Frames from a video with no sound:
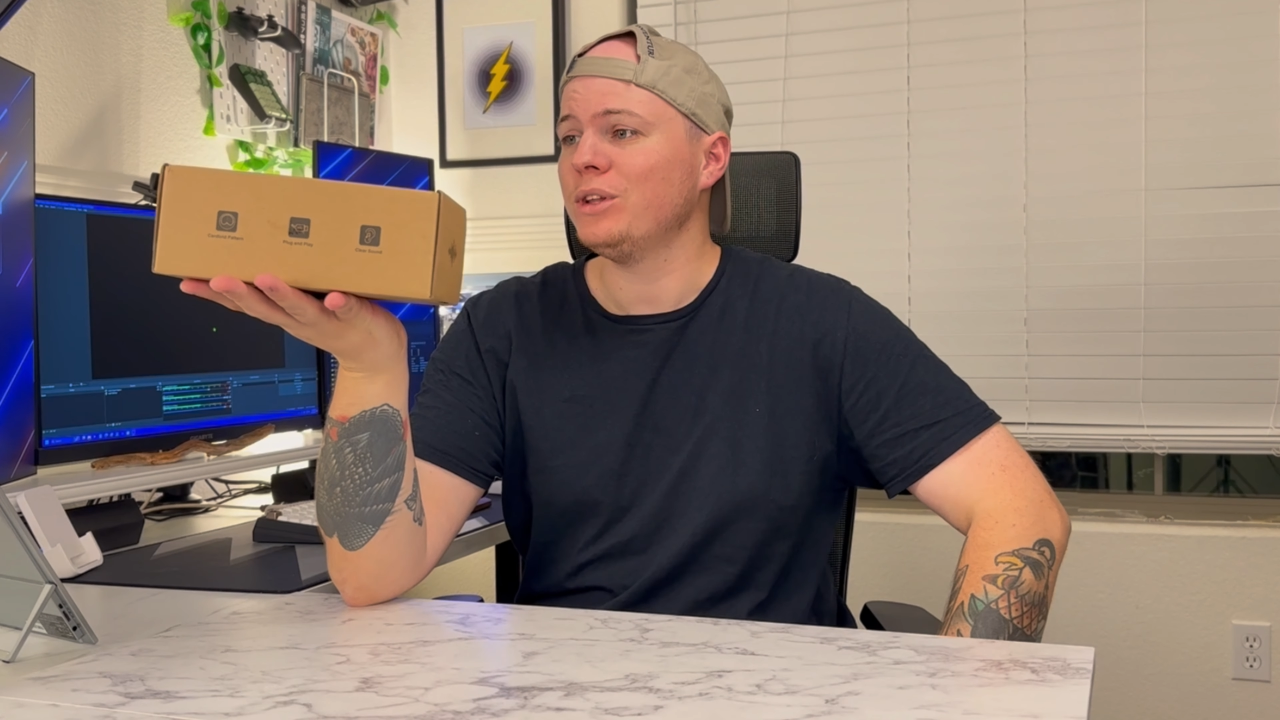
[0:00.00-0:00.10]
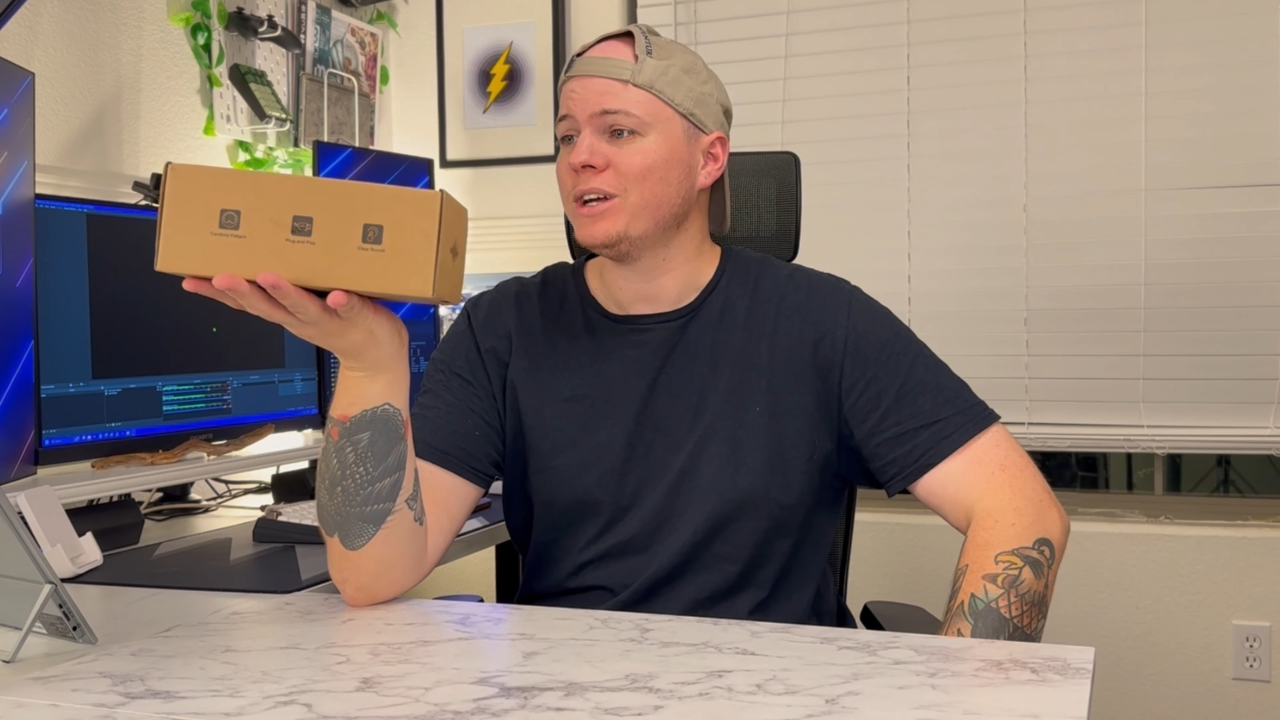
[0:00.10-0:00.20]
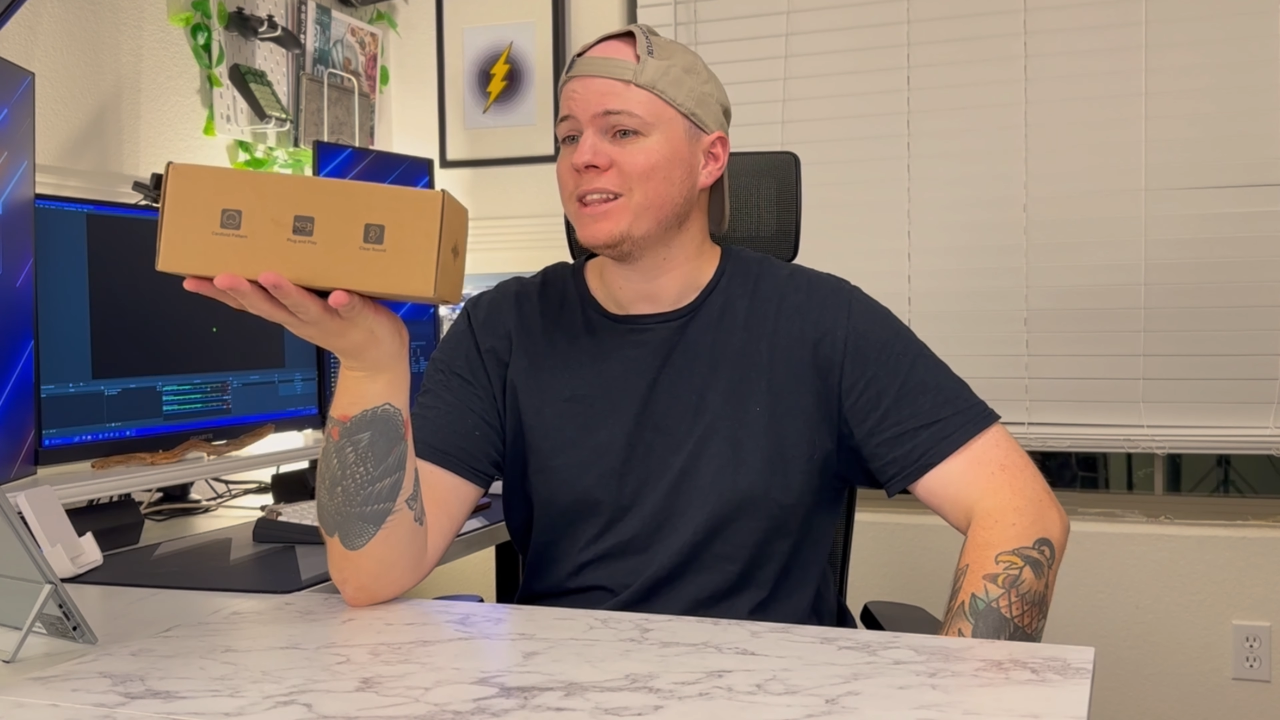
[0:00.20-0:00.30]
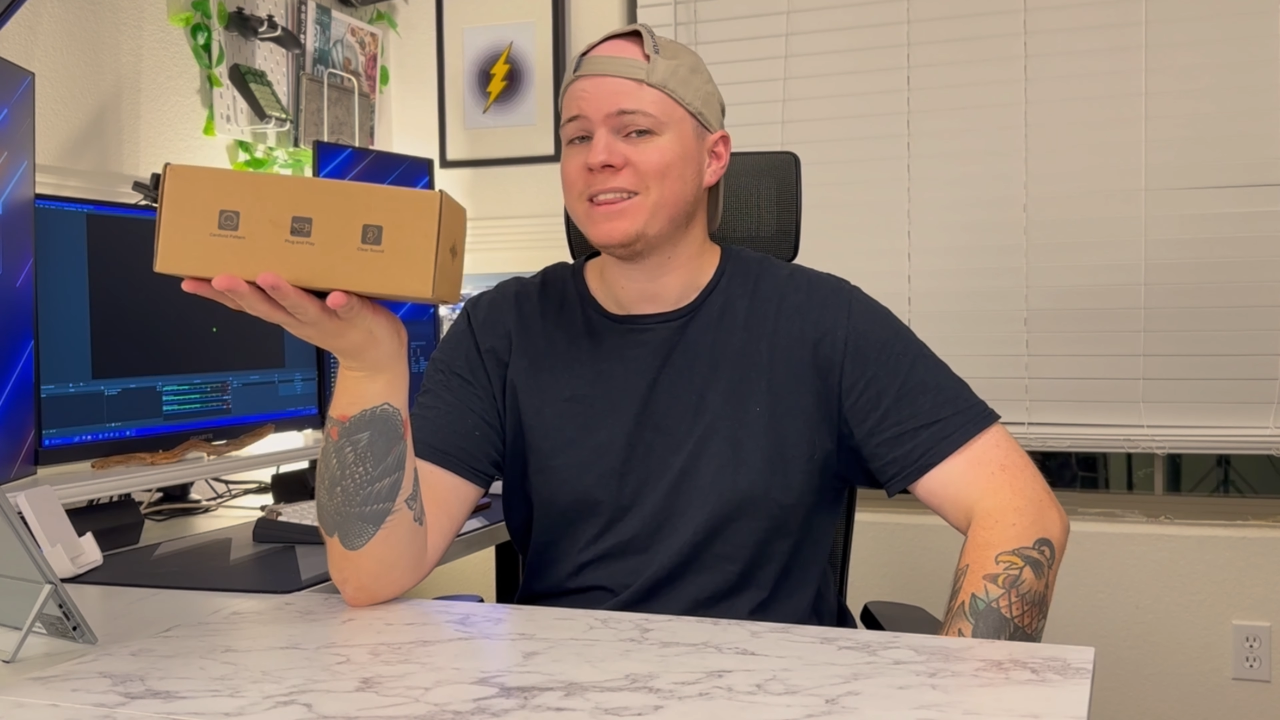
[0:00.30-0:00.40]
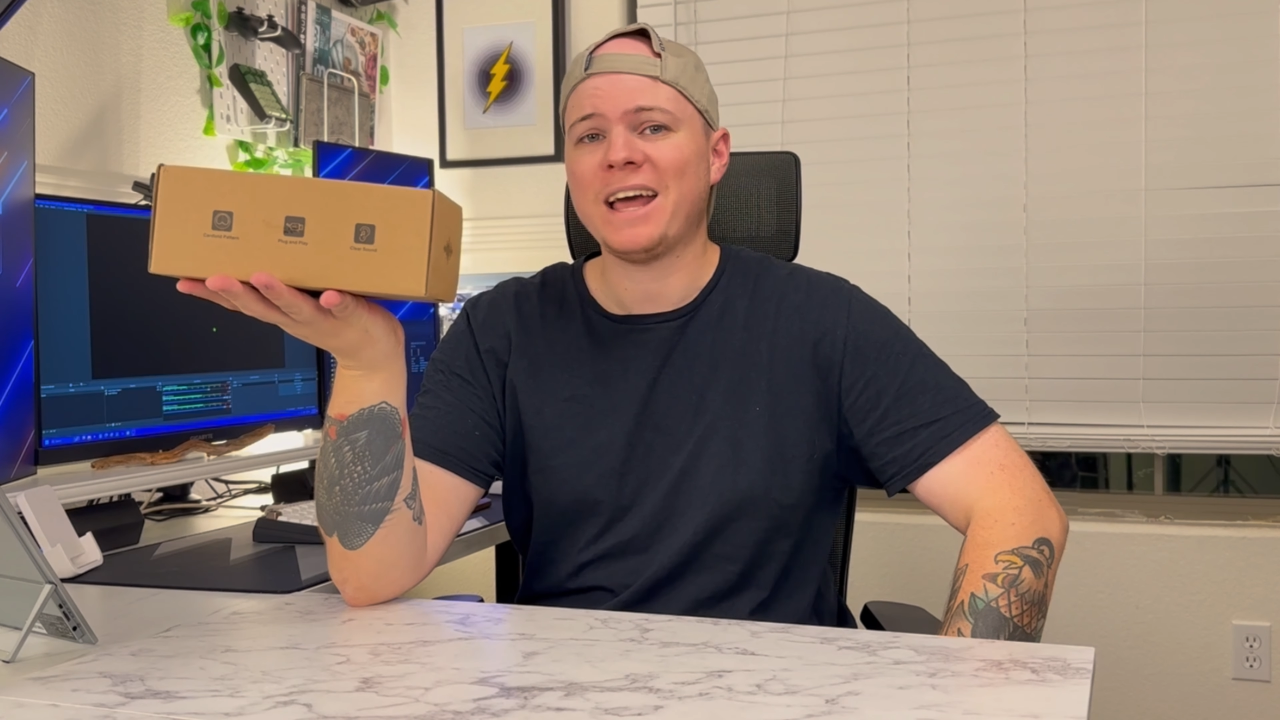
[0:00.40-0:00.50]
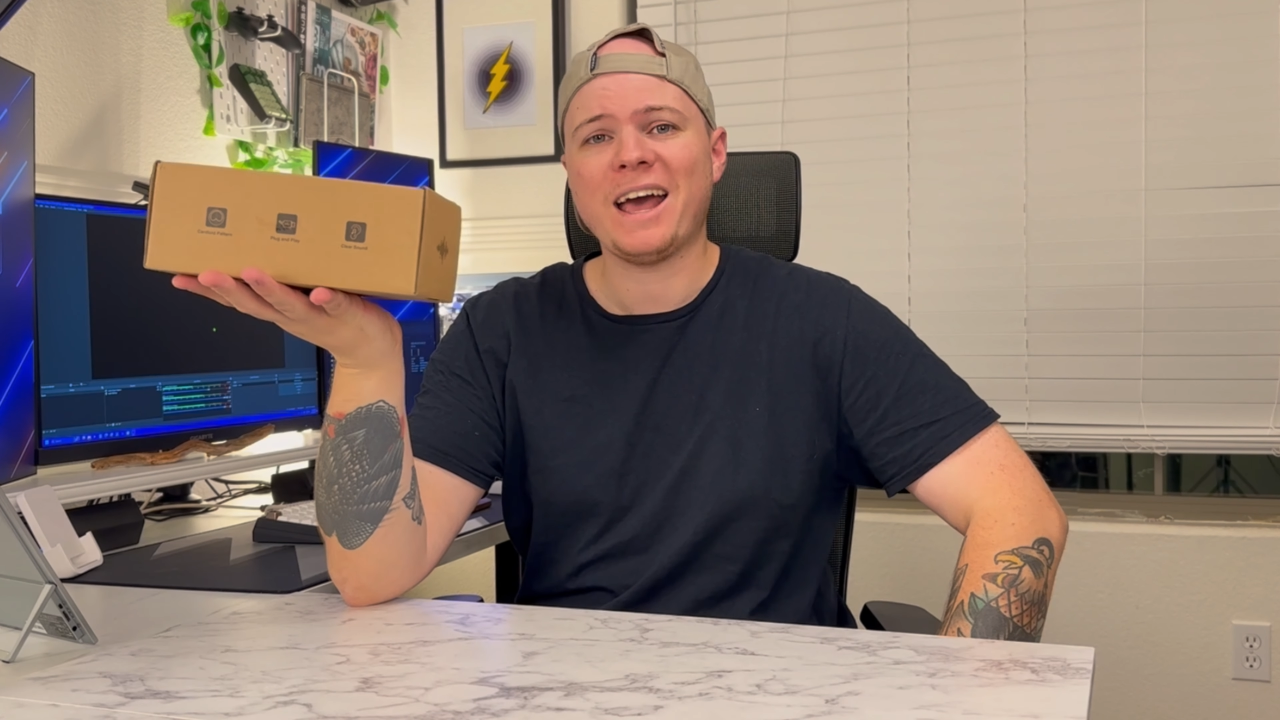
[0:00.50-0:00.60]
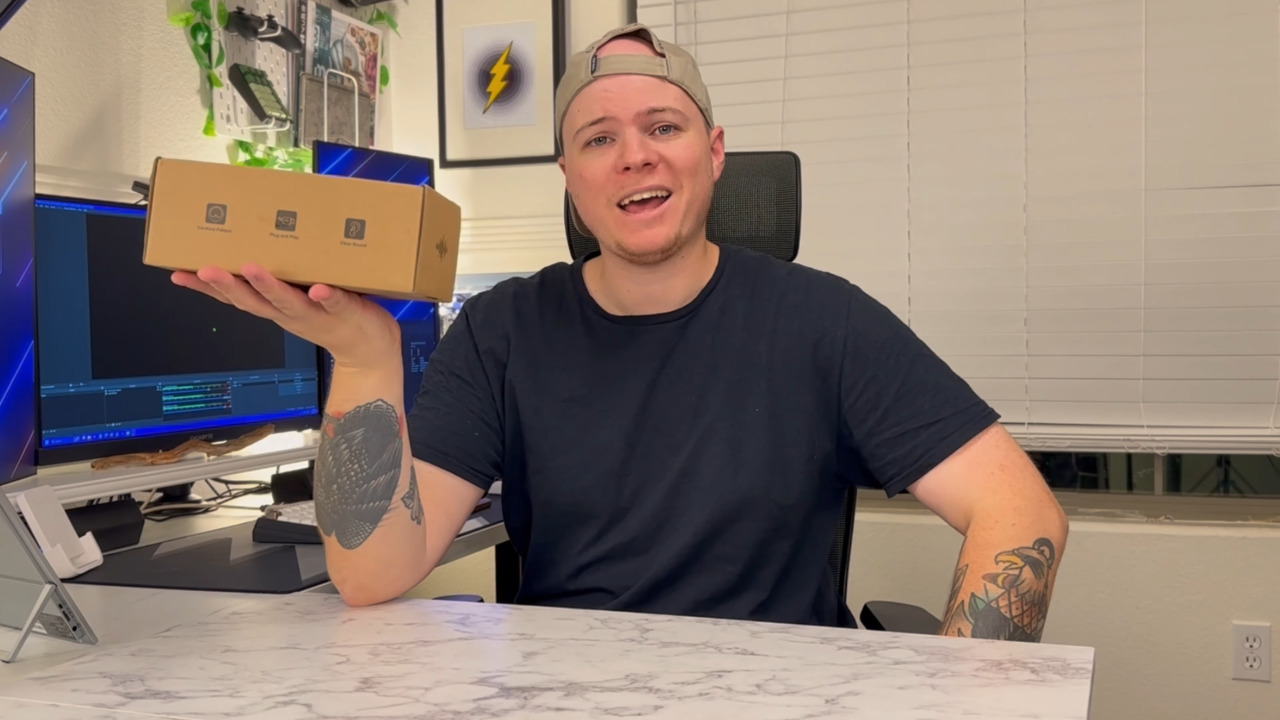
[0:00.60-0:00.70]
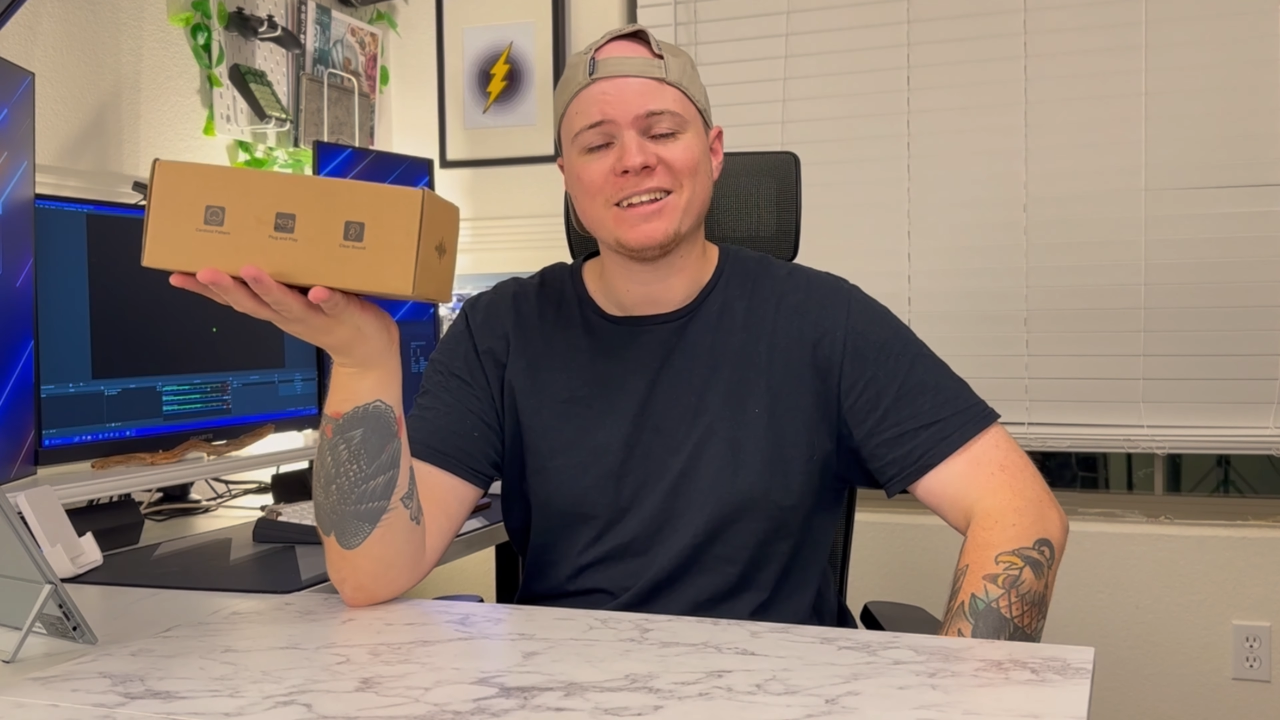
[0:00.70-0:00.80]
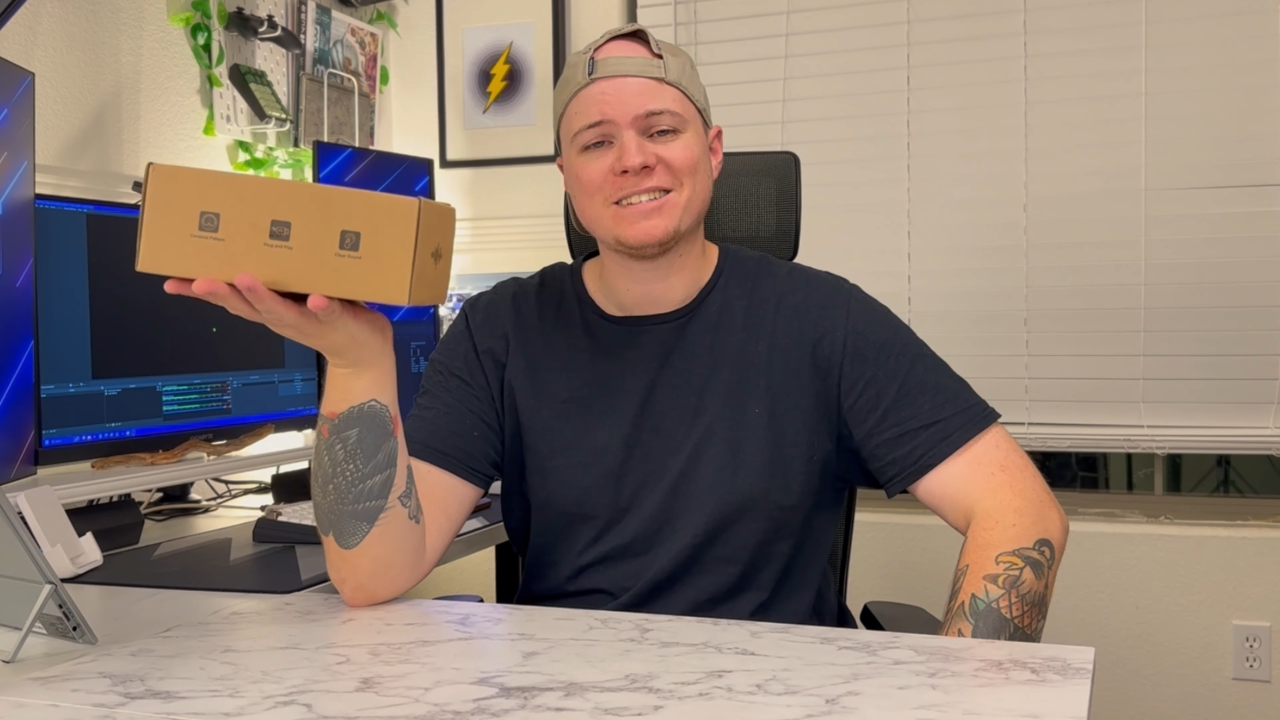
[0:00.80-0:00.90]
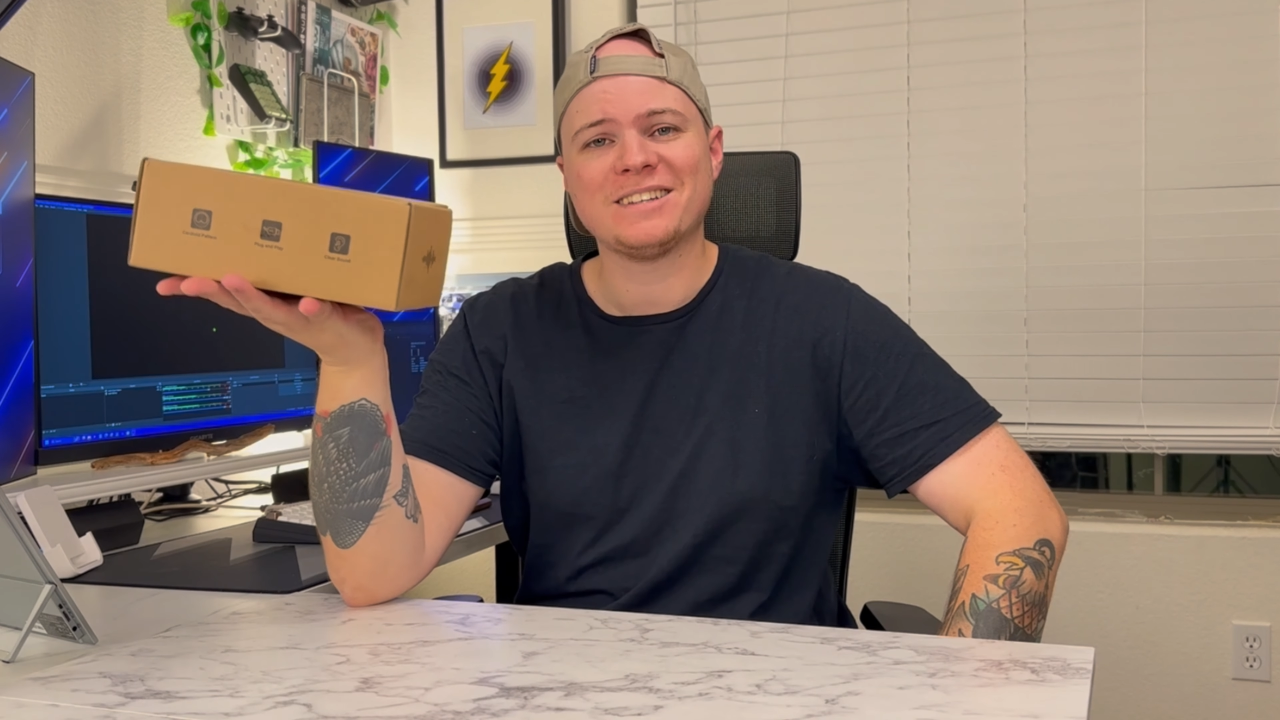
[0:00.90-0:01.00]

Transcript: look at that.